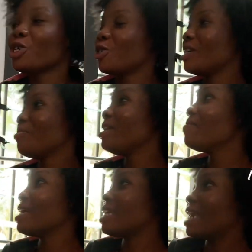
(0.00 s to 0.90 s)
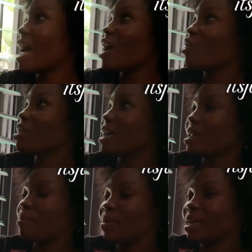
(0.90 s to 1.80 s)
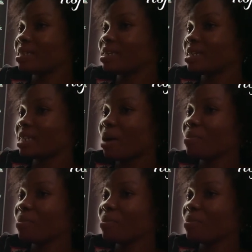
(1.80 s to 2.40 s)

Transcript: So they believe that the lion and the plantain that